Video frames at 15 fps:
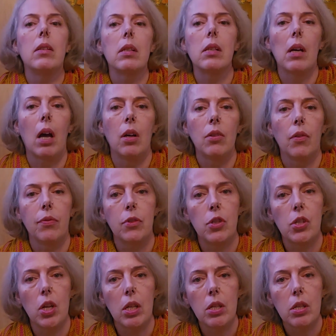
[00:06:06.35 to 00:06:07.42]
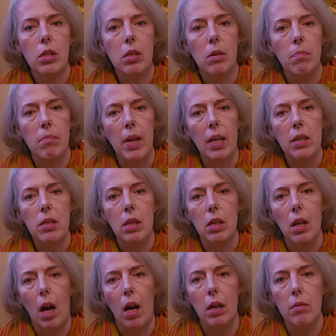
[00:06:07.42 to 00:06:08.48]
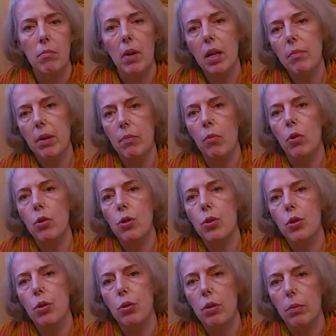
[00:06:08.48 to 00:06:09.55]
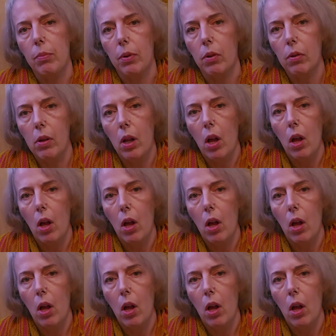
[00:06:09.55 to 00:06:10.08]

kind of just makes the yarn maybe more suitable